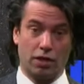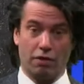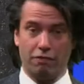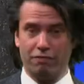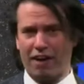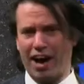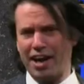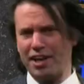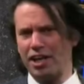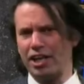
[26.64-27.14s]

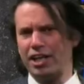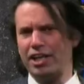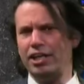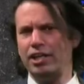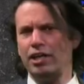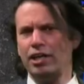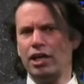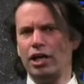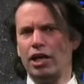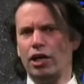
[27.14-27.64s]

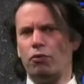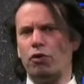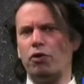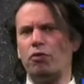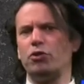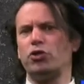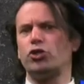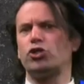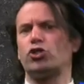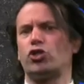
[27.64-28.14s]
Finally, we
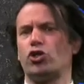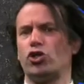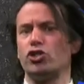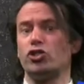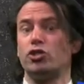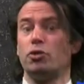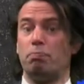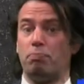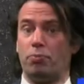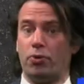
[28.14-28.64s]
will discuss
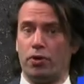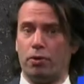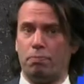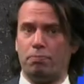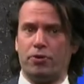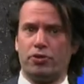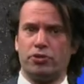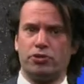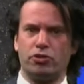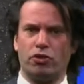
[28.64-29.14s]
the
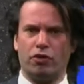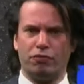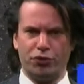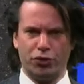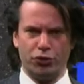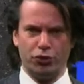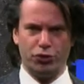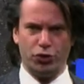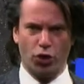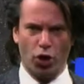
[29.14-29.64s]
purpose of
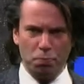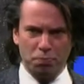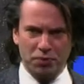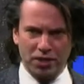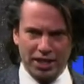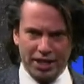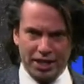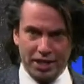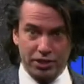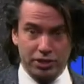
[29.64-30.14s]
the doped
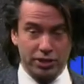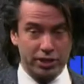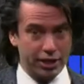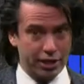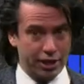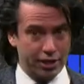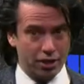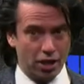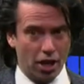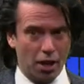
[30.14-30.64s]
layers
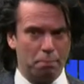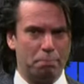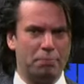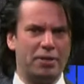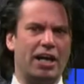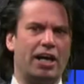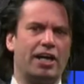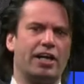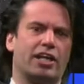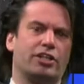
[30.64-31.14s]
in a
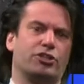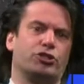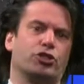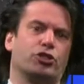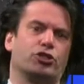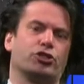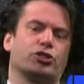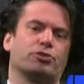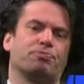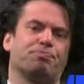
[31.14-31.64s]
PIN
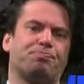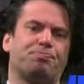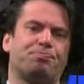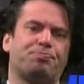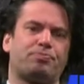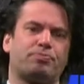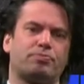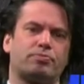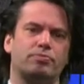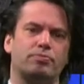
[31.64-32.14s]
junction.
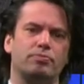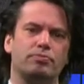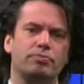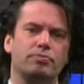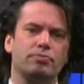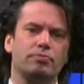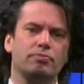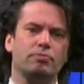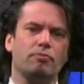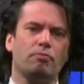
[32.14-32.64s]

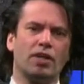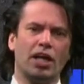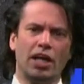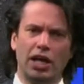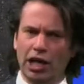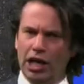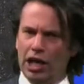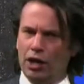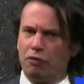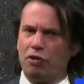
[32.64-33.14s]

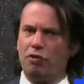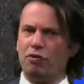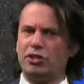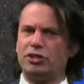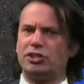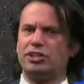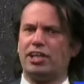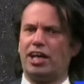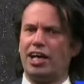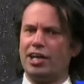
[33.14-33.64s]
We will
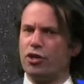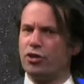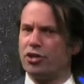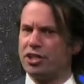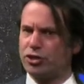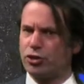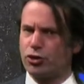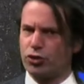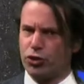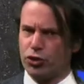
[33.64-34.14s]
start our
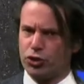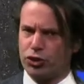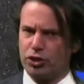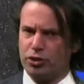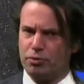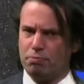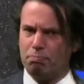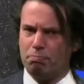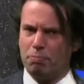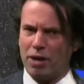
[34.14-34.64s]

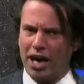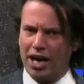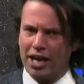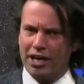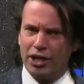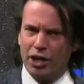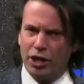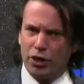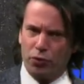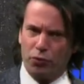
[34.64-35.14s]
discussion
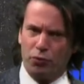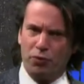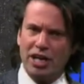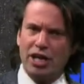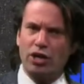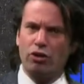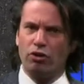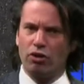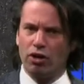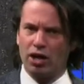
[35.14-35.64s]
by
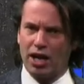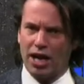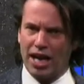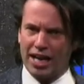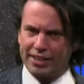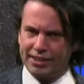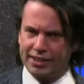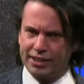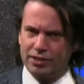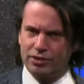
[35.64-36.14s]

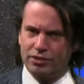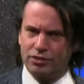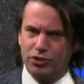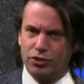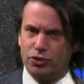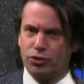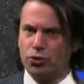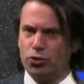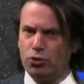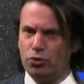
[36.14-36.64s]
recollecting the
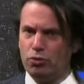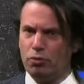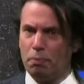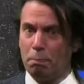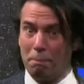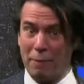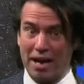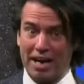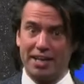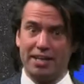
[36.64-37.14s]
two
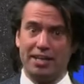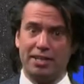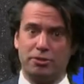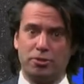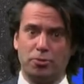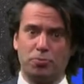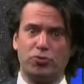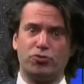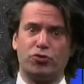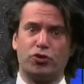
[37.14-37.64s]

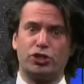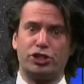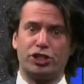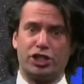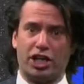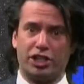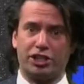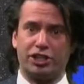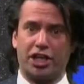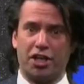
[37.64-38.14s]
mechanisms for
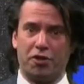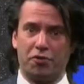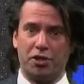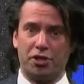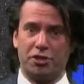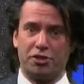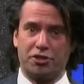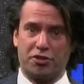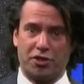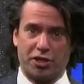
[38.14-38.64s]
charge carrier
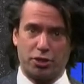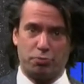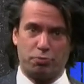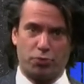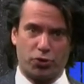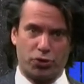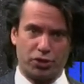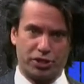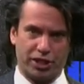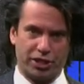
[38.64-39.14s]

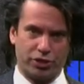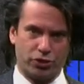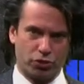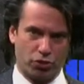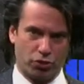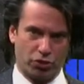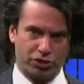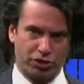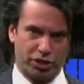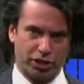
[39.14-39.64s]
transport in
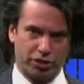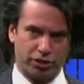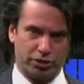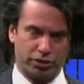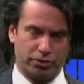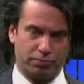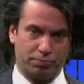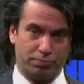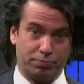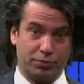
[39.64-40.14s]
solar
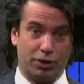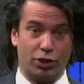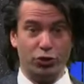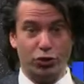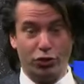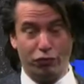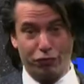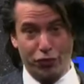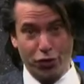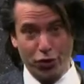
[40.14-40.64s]
cells,
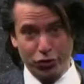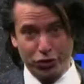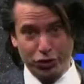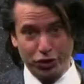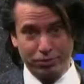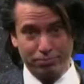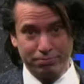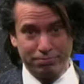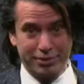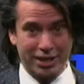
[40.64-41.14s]

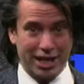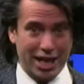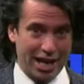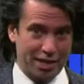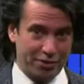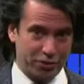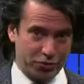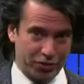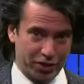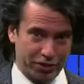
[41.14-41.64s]
diffusion
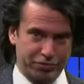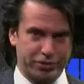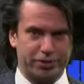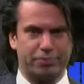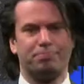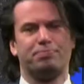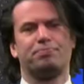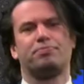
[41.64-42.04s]
and drift.